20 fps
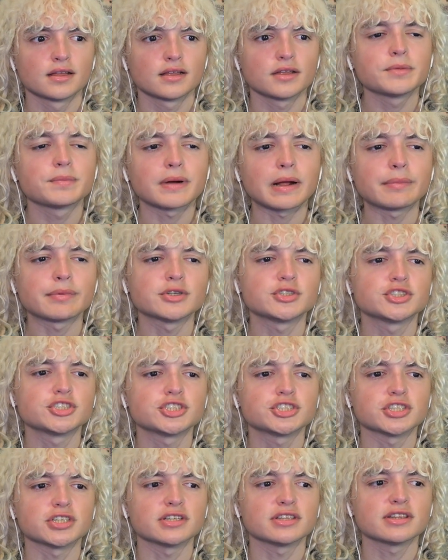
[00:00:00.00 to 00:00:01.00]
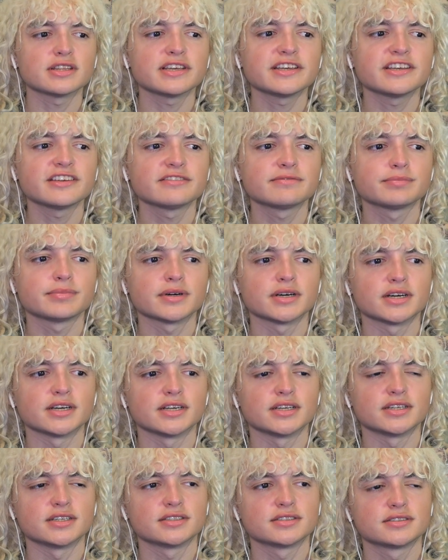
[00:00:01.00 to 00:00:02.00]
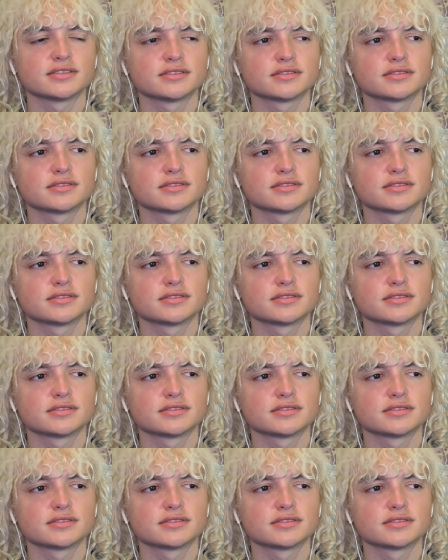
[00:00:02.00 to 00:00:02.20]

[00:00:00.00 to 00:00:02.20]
You probably shouldn't leave, but...